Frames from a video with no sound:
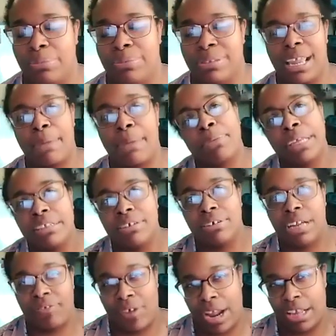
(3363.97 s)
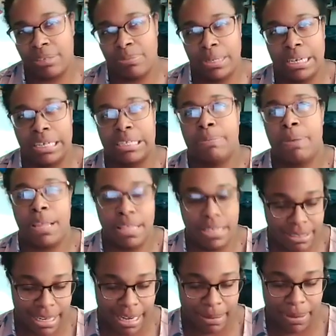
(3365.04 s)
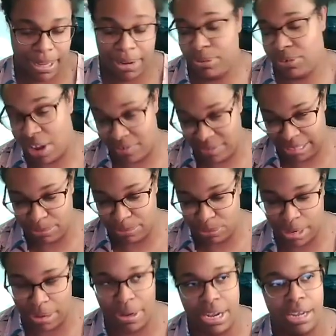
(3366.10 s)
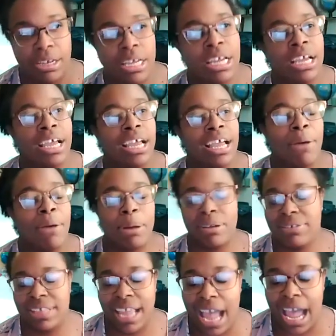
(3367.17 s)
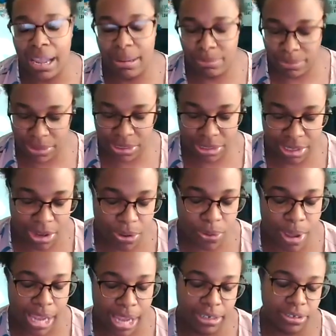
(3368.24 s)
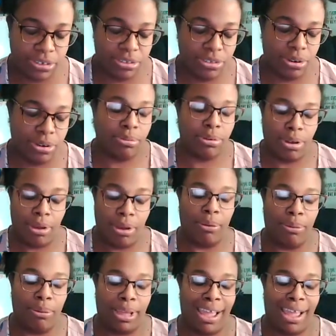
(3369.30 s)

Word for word: And I was like, and please don't ever ask me to explain this to anybody, which obviously I'm doing it right now. But I was like, I'm so I just don't know.